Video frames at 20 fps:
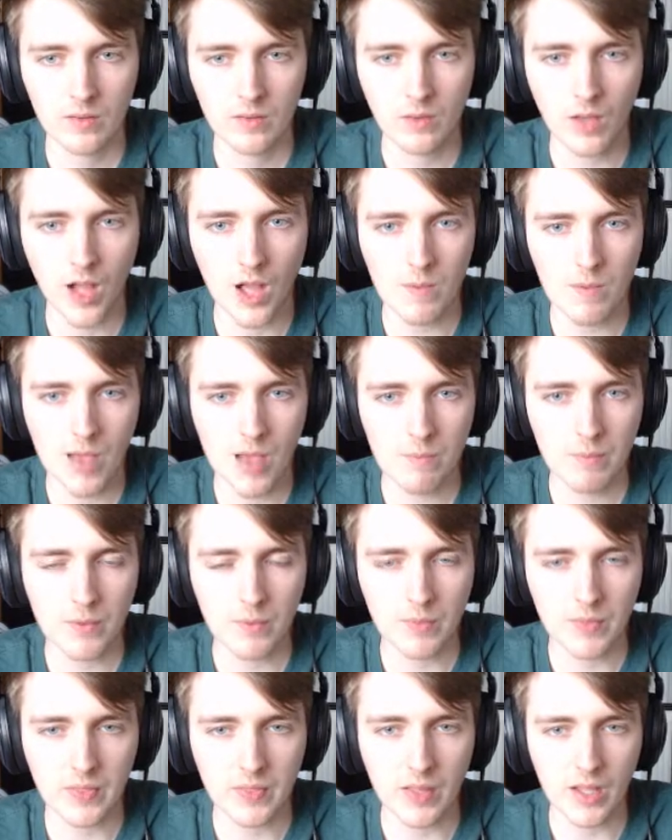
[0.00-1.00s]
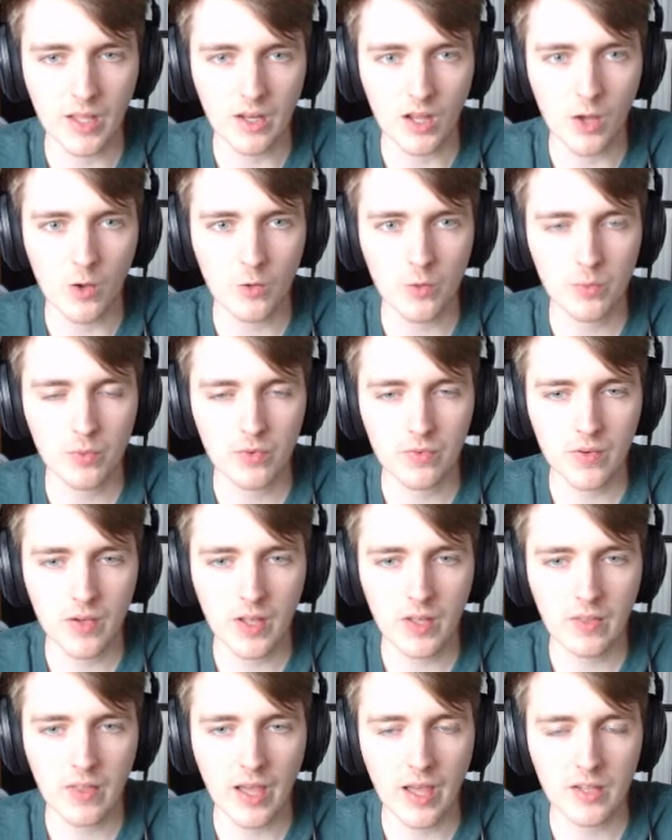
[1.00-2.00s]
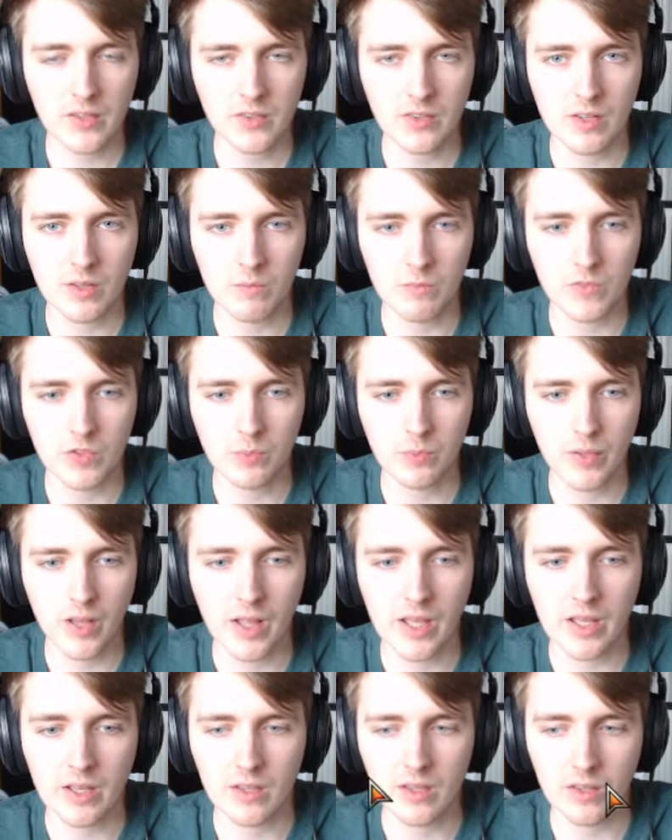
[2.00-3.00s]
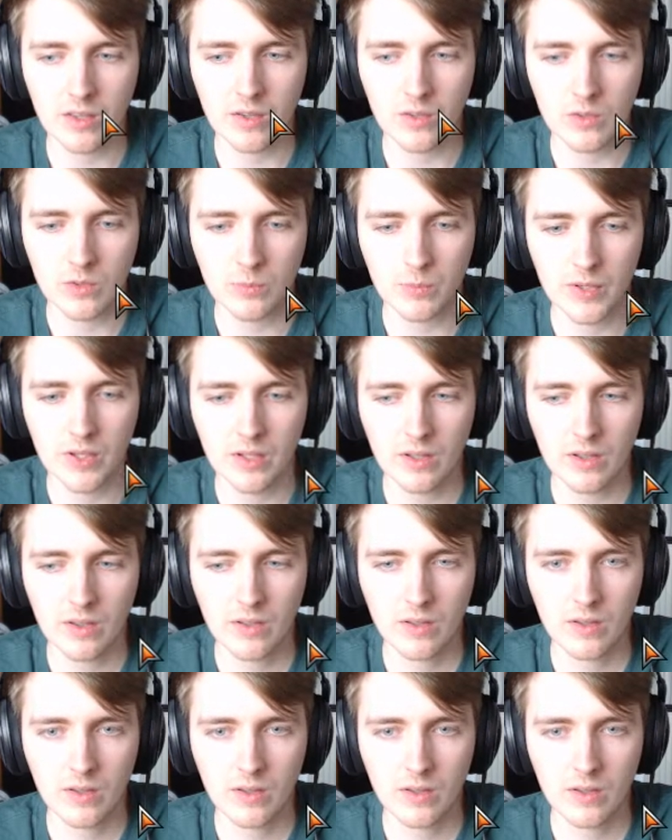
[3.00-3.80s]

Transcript: I'm happy with that. I would prefer that to him just playing a kill spell.